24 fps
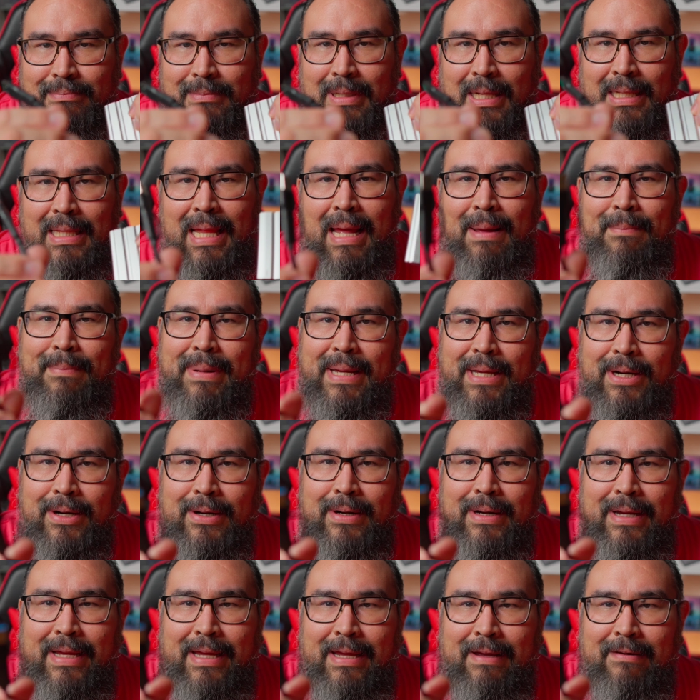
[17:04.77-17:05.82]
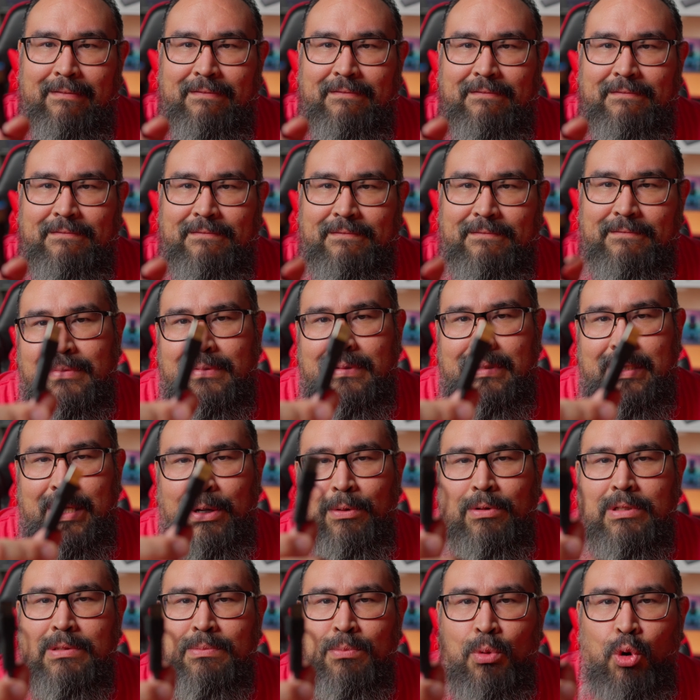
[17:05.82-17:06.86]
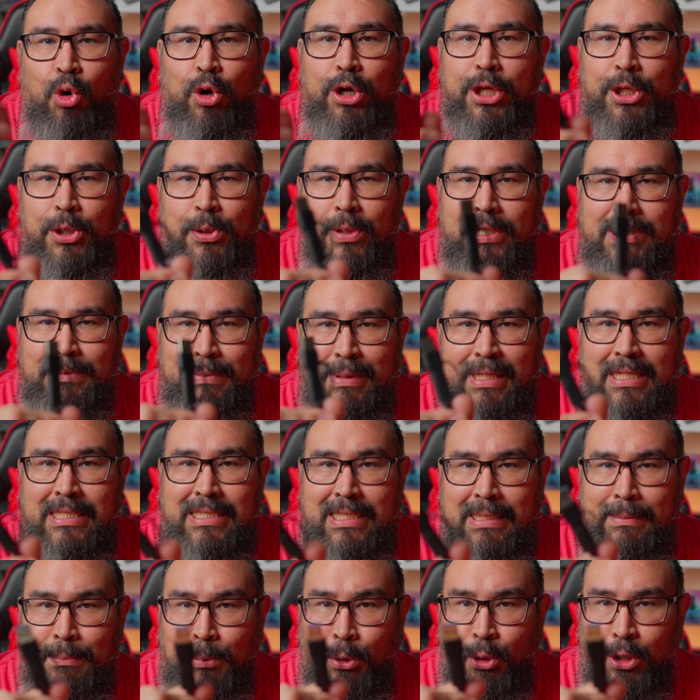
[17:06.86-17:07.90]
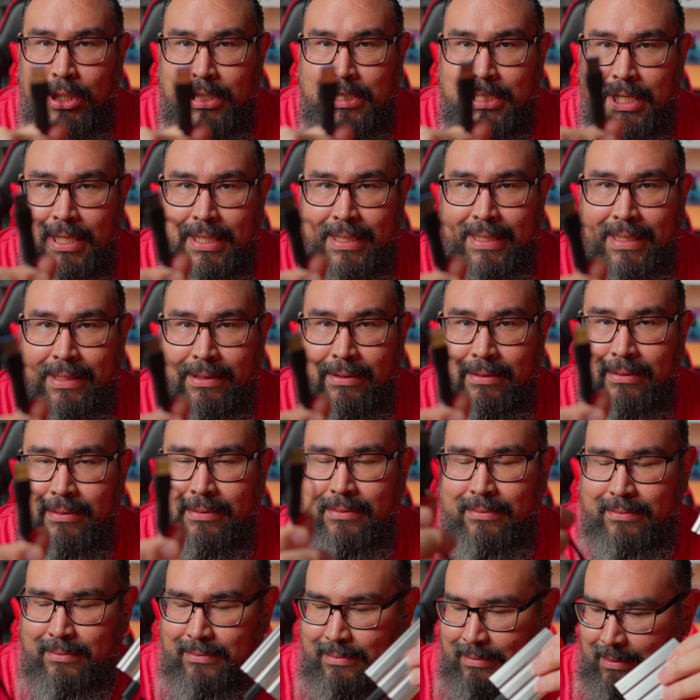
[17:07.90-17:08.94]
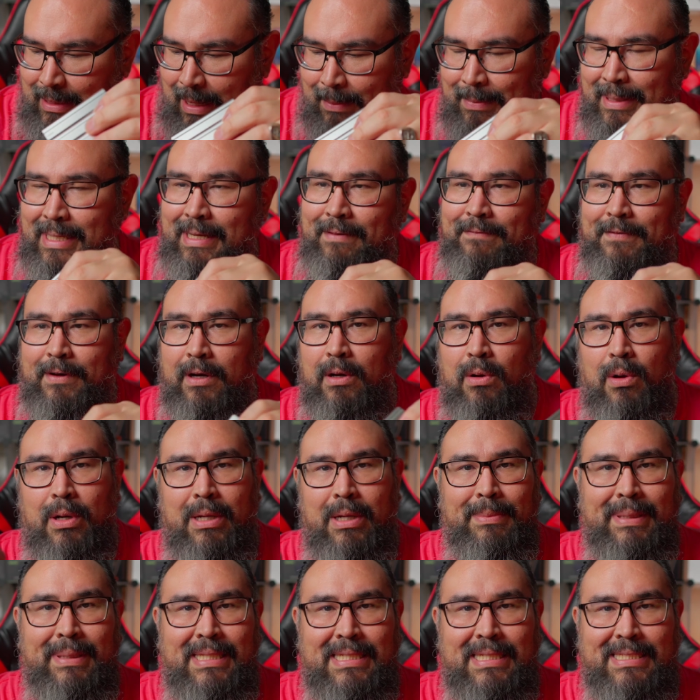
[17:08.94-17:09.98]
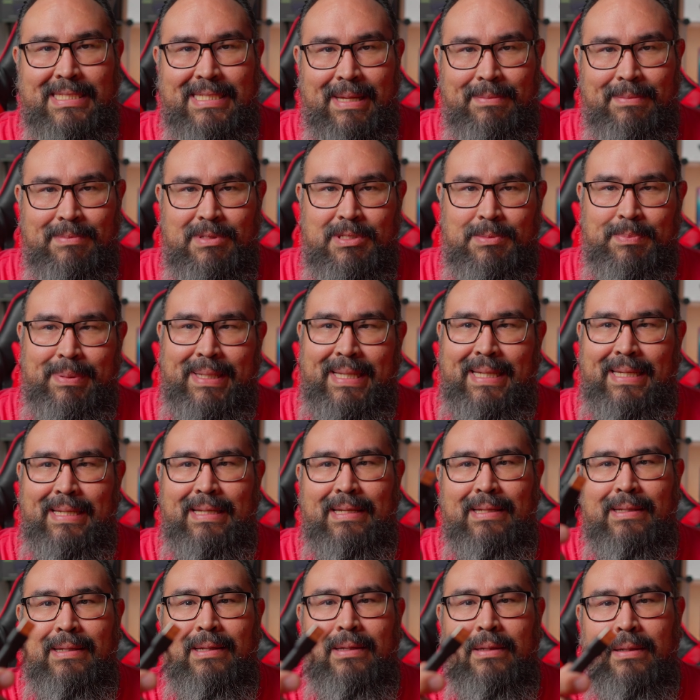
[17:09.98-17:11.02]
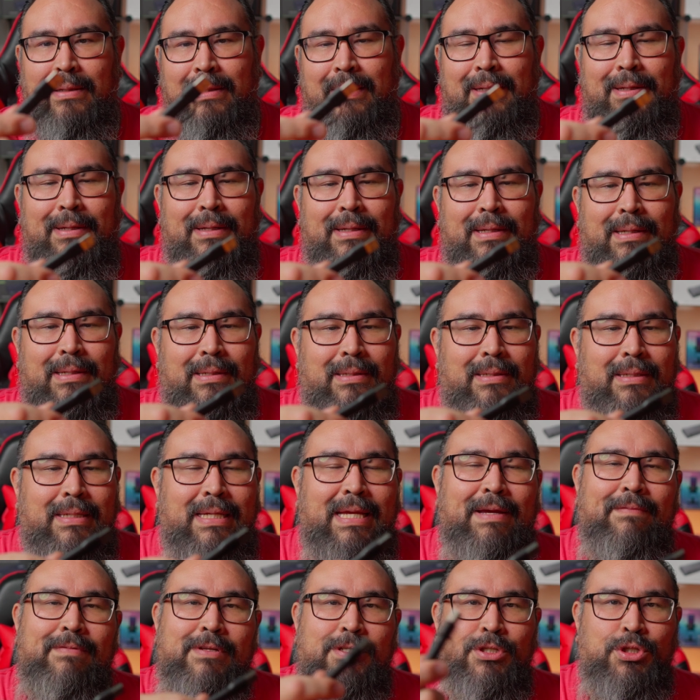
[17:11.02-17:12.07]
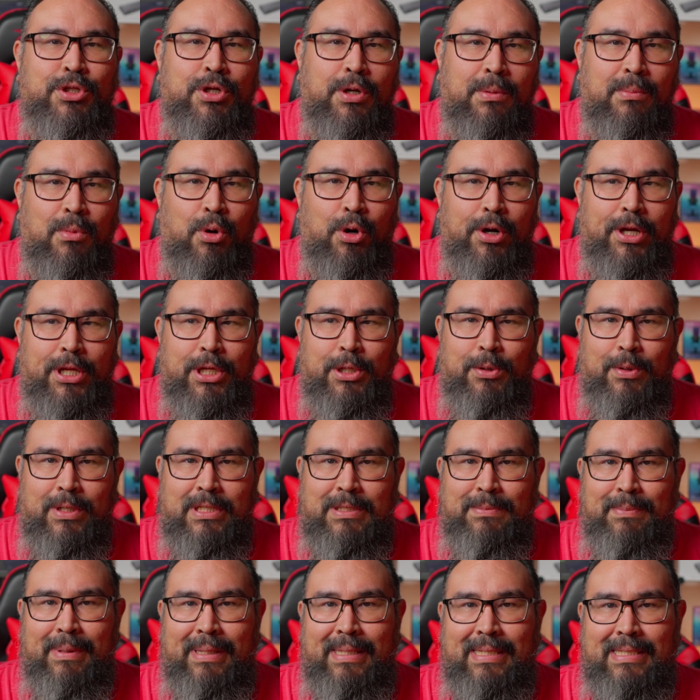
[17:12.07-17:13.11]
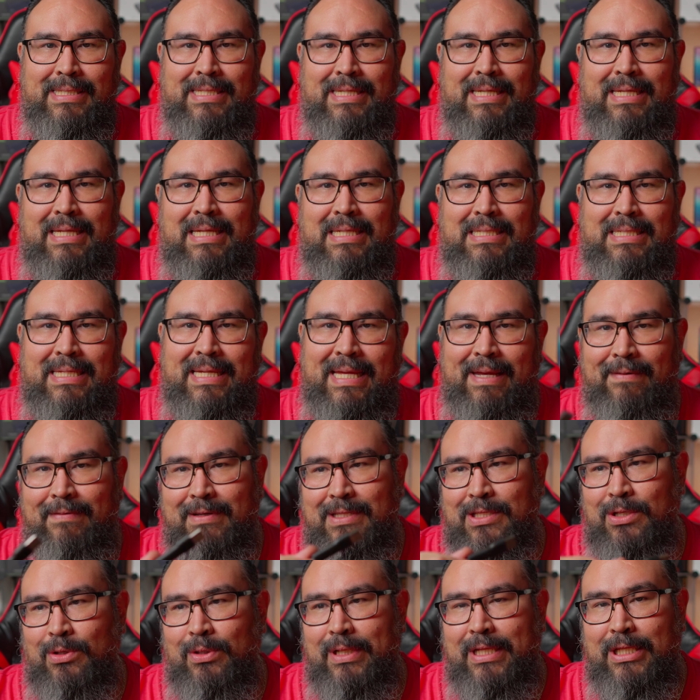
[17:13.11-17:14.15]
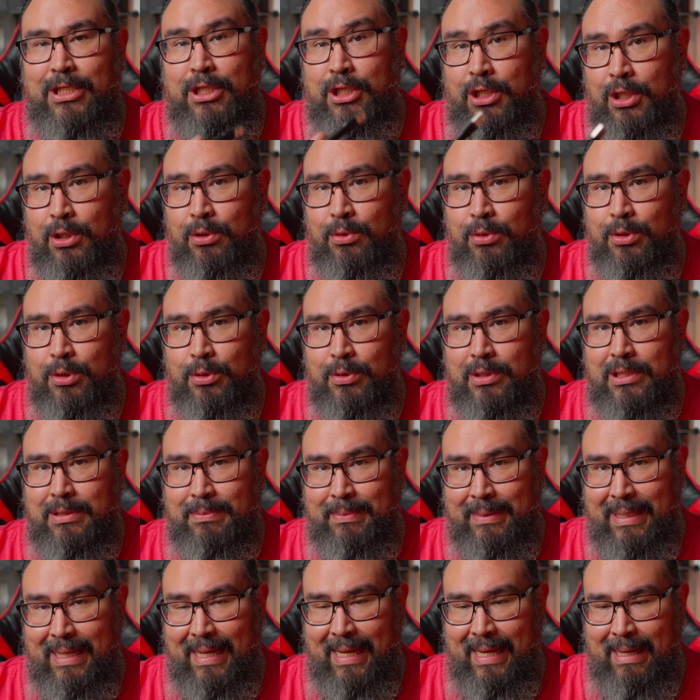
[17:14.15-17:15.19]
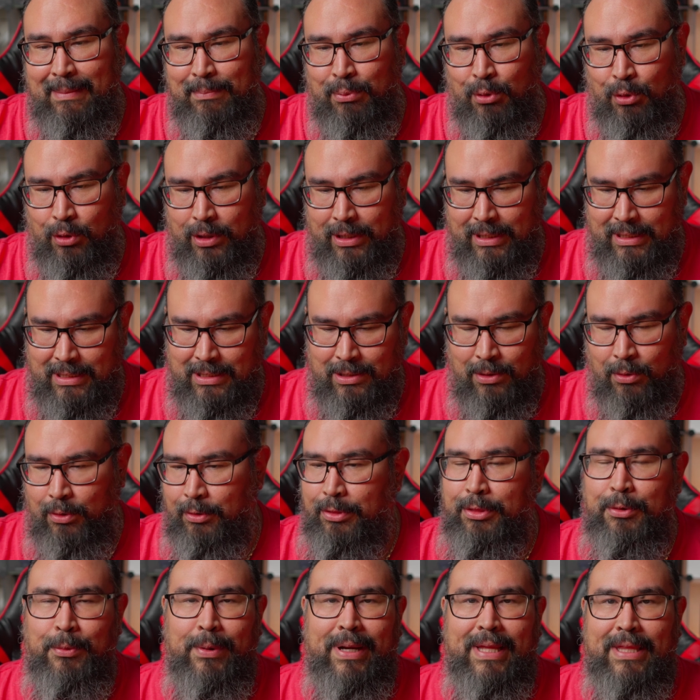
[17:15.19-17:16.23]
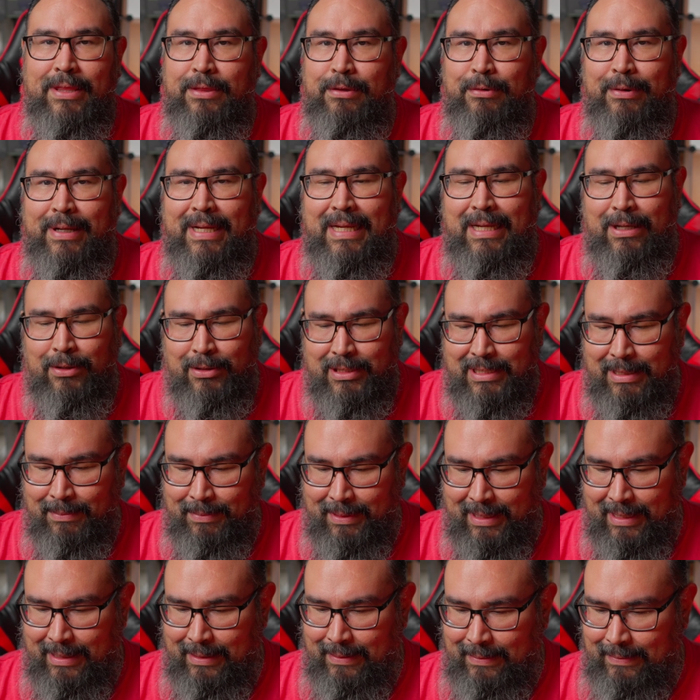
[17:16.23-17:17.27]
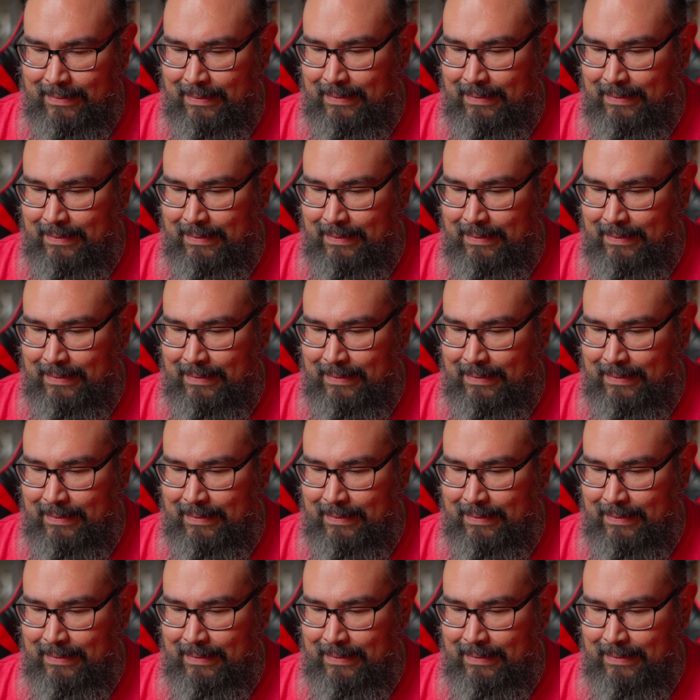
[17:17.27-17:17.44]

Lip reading: a lot better if there was more USB-C ports on here. I mean, if they're going to be the same speed, give us two more USB-Cs and give us only two USB-A ports, or 3 and 3 or something.